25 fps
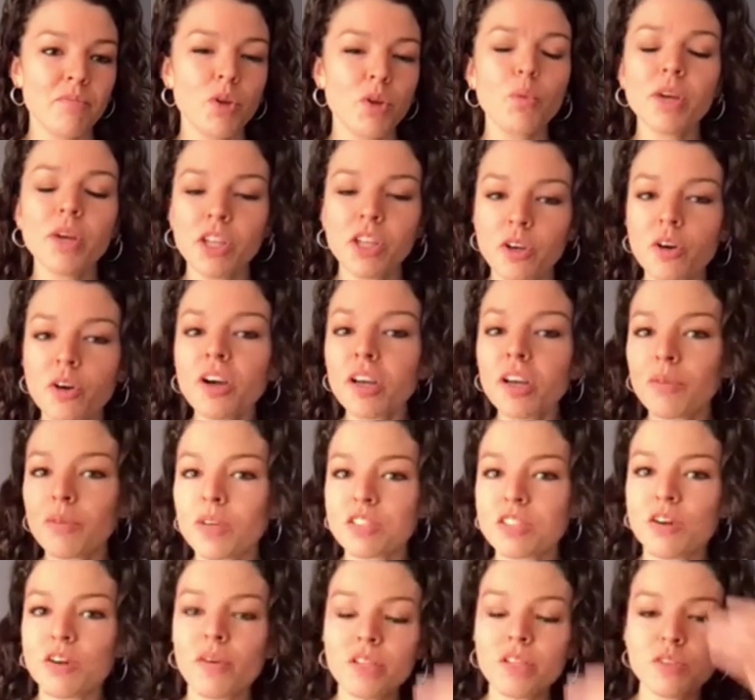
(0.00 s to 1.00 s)
We knew it
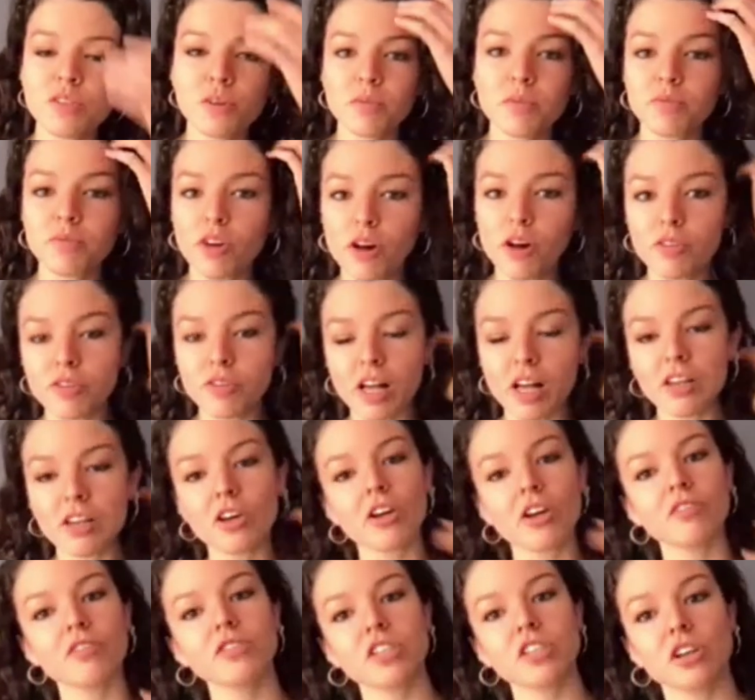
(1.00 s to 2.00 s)
was going to involve a
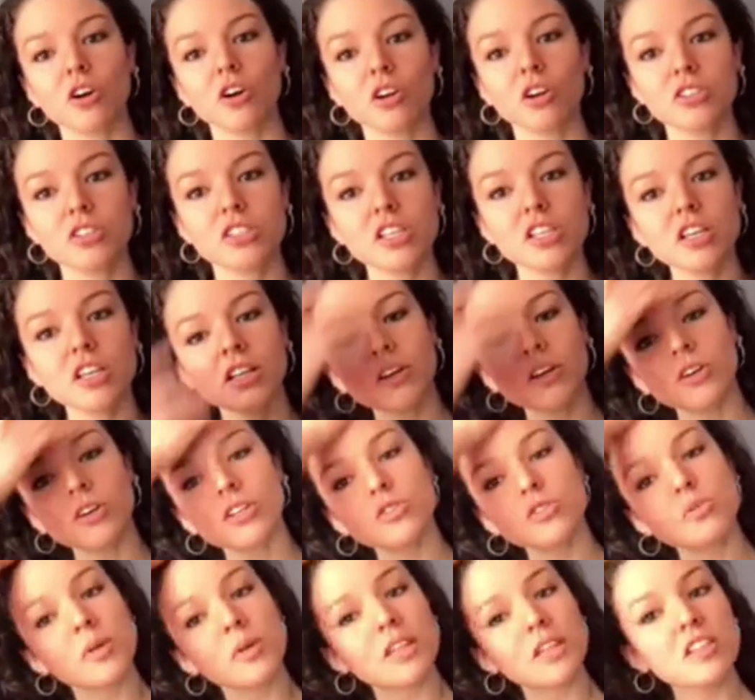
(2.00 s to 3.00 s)
lot of technology in
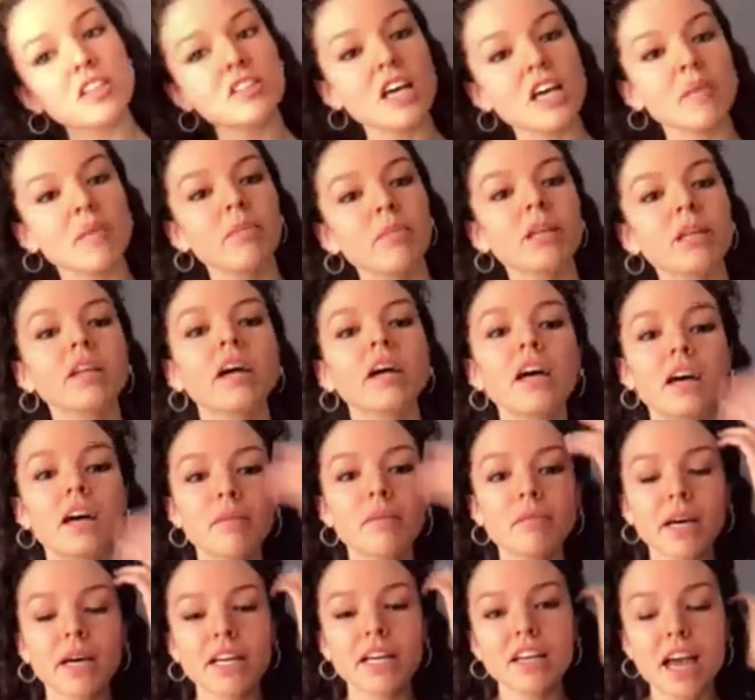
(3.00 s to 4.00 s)
order to make this happen,
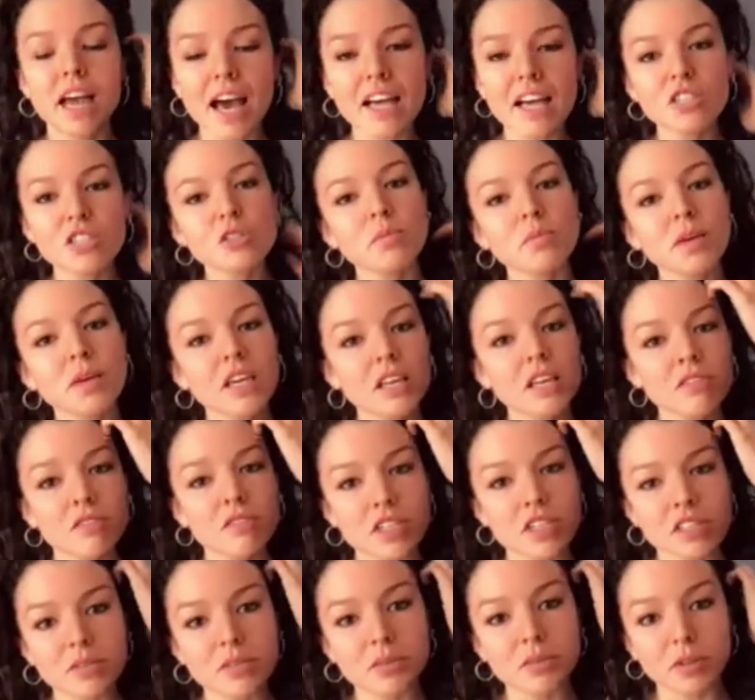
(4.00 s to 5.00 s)
but it had to be
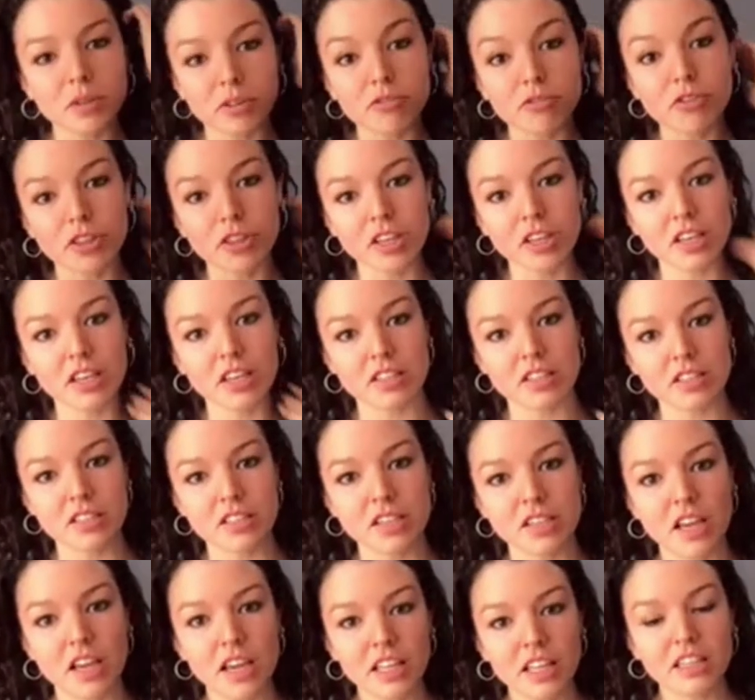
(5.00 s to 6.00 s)
invisible for the
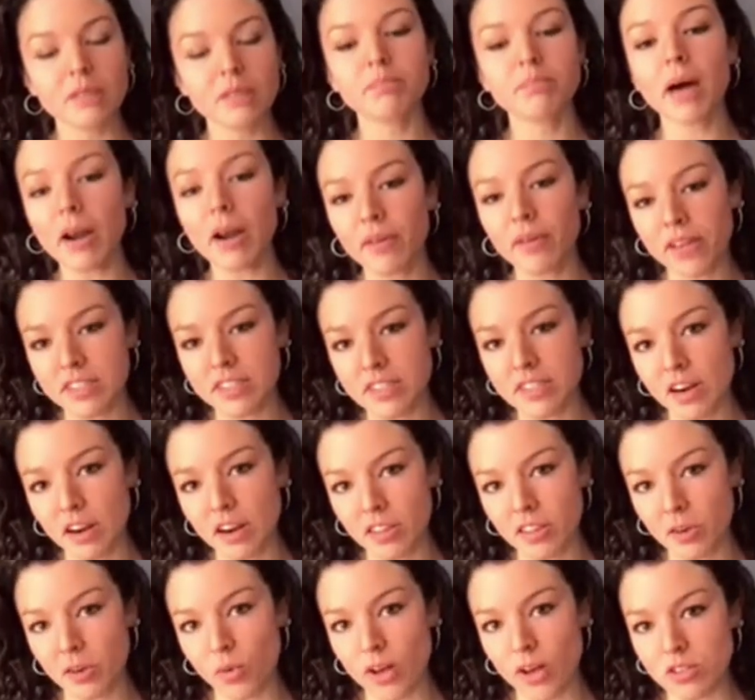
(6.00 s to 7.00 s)
kids. The parents
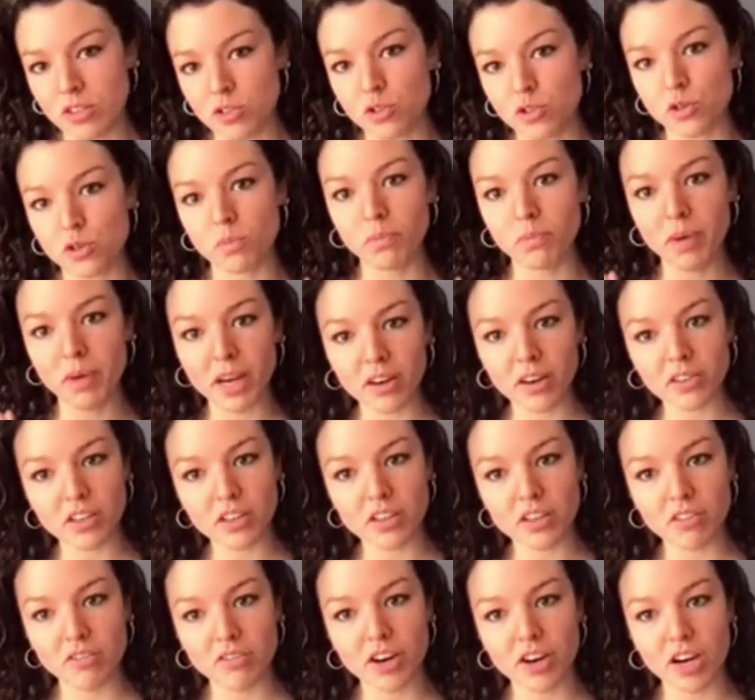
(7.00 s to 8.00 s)
are the ones to pair
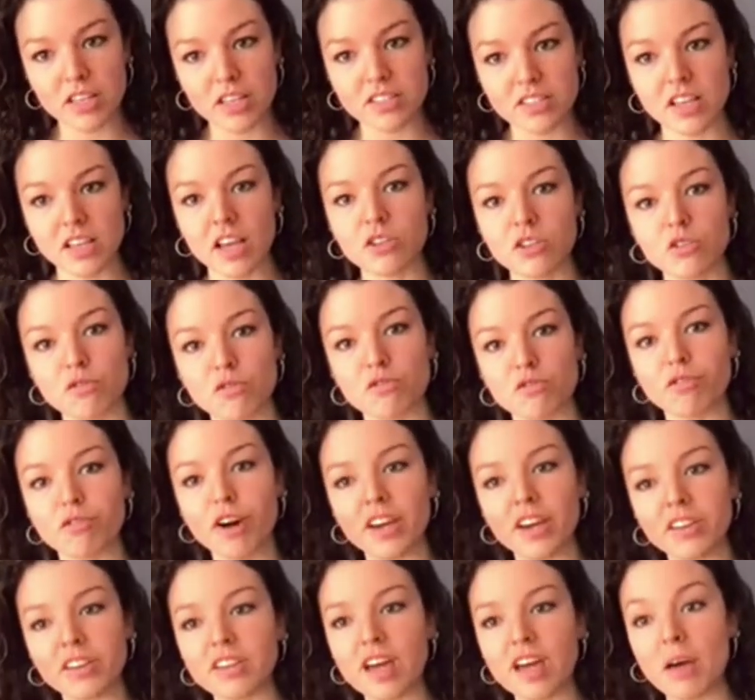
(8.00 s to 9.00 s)
the device and to
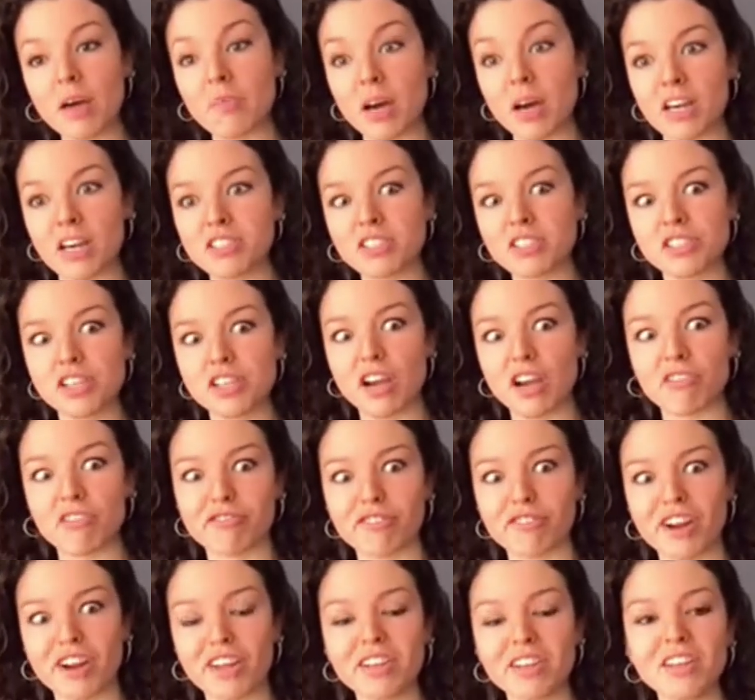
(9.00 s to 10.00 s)
find a match, a
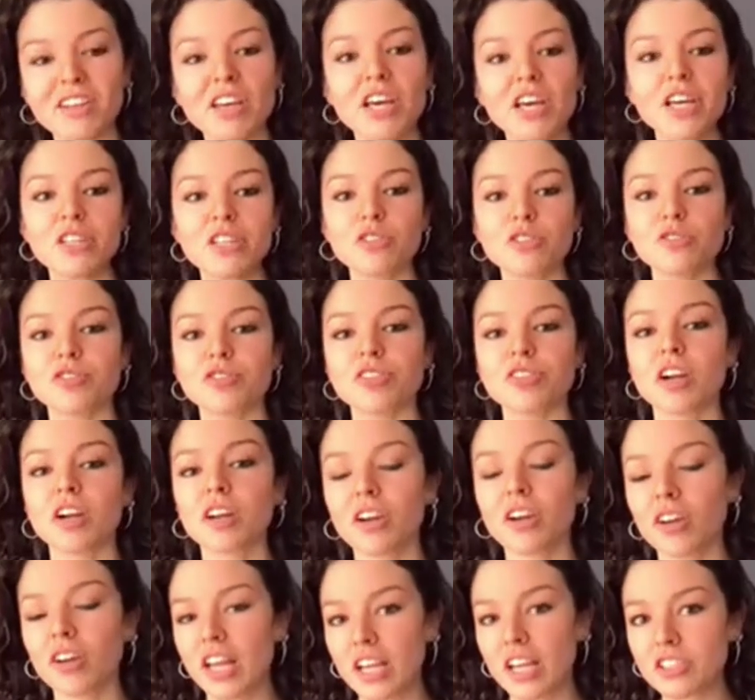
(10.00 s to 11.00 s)
friend, to start
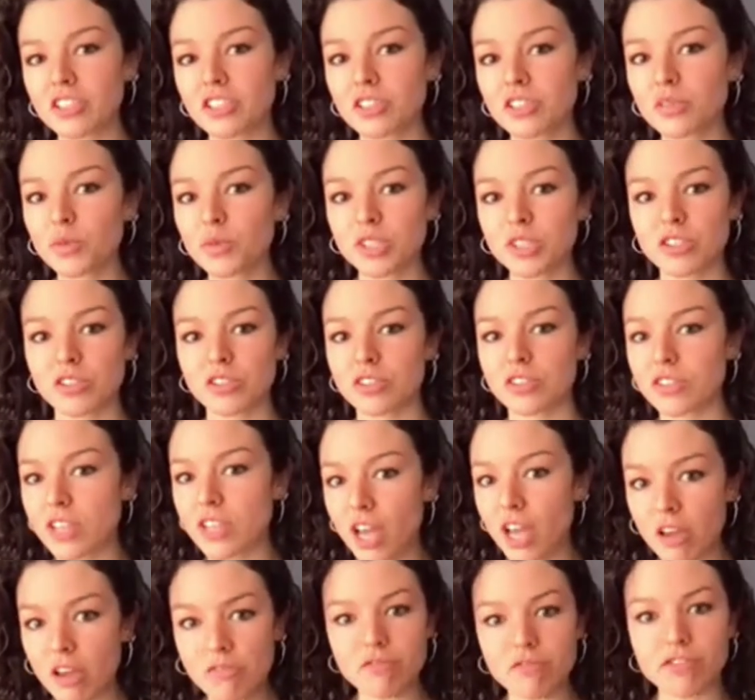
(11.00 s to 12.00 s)
a connection which is
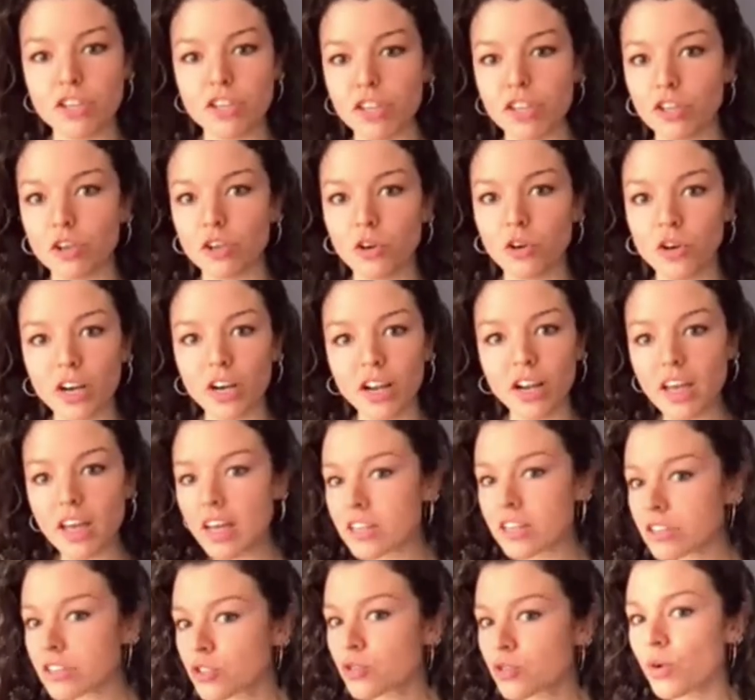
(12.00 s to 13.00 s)
safe, secure,
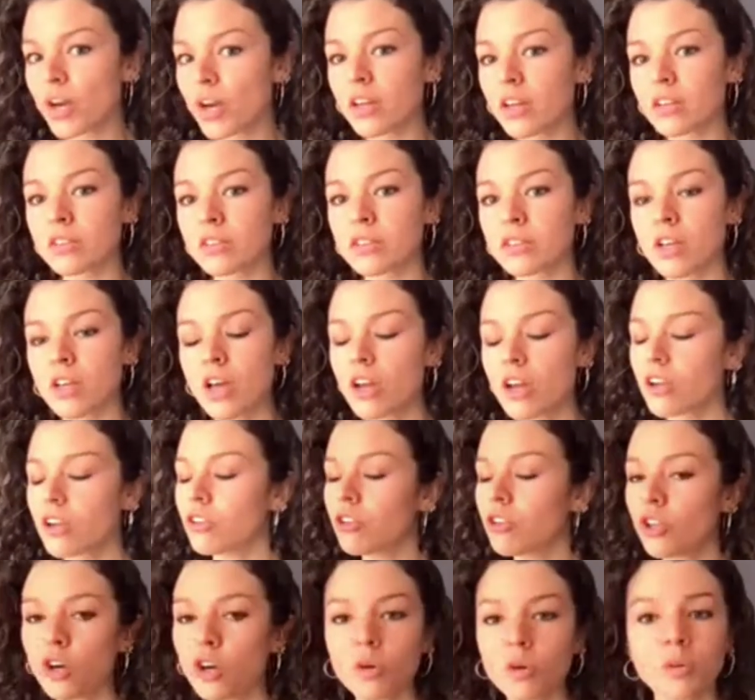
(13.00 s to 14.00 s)
end-to-end.
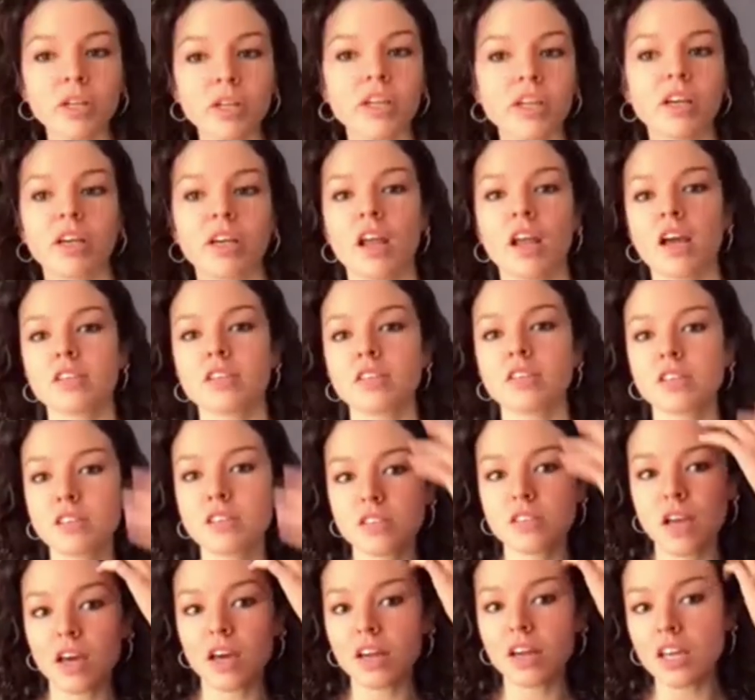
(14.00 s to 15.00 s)
Nobody can
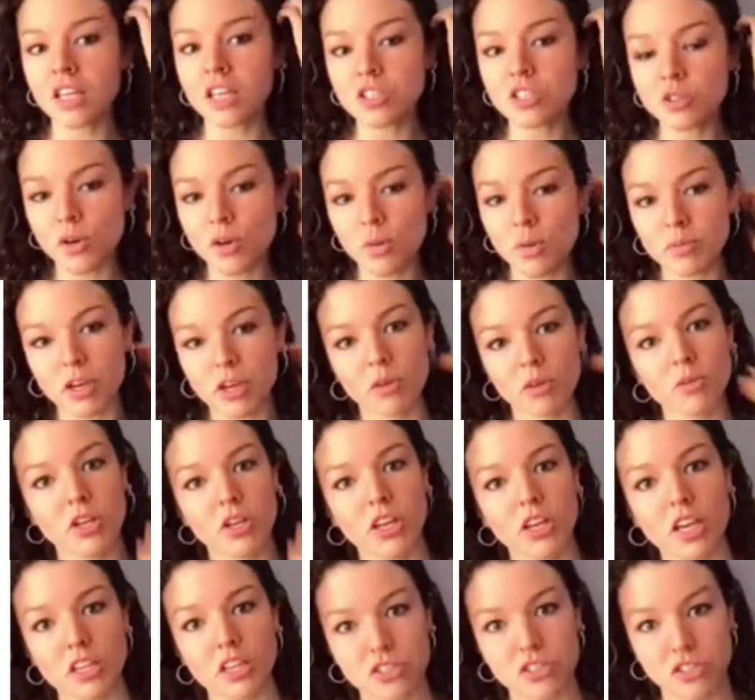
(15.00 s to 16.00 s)
access and interrupt the
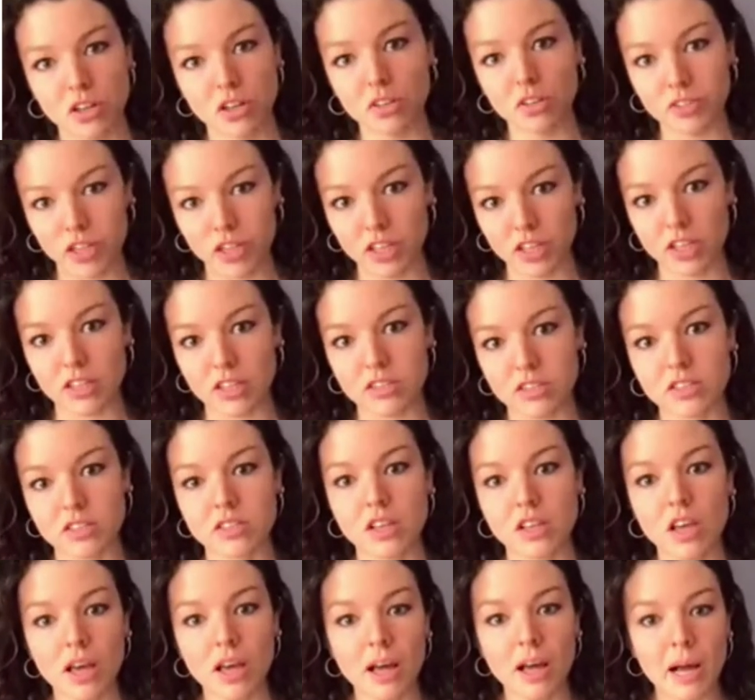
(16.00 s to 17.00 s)
communication of the kids.